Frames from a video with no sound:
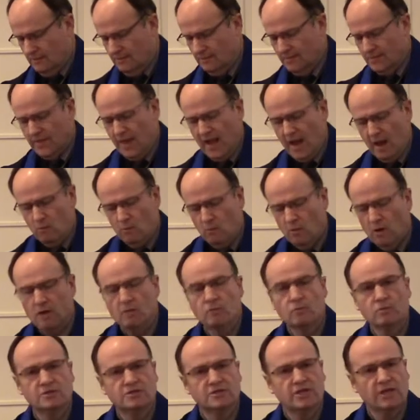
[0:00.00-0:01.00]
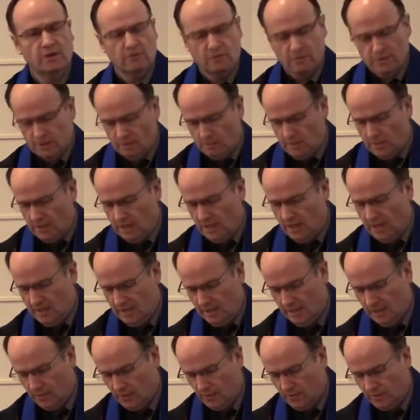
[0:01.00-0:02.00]
That one was here in the
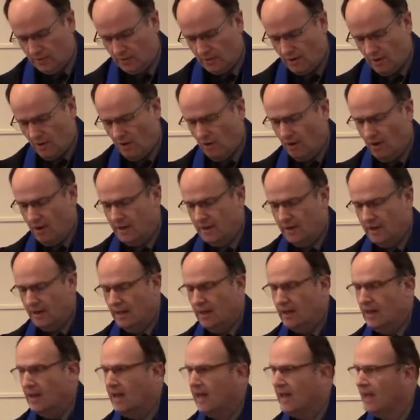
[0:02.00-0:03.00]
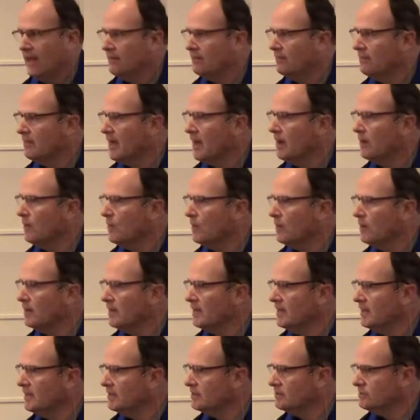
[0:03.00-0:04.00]
beginning with God, and that one
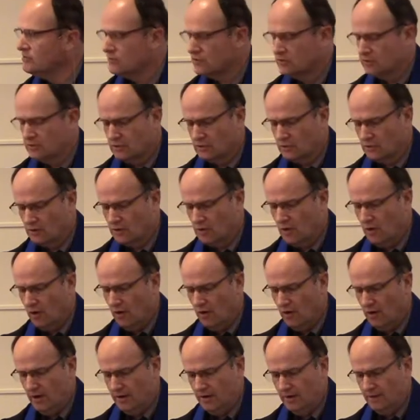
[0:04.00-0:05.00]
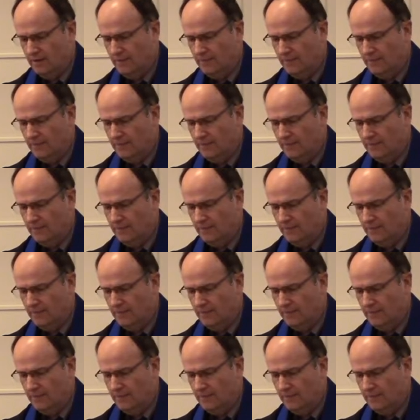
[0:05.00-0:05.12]
is God.